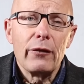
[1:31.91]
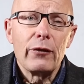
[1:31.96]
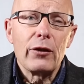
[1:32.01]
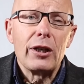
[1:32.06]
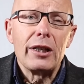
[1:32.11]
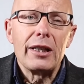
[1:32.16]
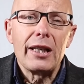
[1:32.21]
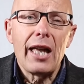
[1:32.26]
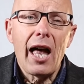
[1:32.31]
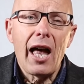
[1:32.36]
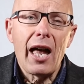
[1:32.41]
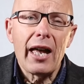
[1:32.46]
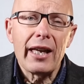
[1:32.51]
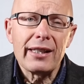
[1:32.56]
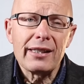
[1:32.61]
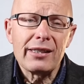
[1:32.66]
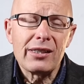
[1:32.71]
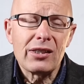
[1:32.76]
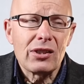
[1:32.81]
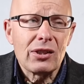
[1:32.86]
the
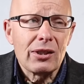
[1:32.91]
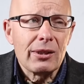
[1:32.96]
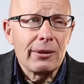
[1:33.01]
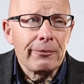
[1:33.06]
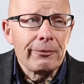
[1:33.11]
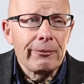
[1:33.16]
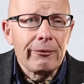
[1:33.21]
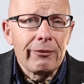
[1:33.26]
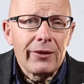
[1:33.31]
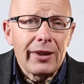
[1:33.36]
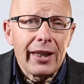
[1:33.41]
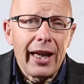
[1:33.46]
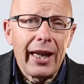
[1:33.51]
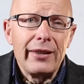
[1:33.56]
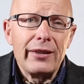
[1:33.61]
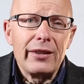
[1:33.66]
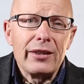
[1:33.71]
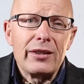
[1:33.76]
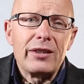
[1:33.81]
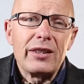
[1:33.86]
lies
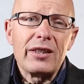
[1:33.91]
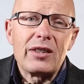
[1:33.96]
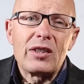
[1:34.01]
and the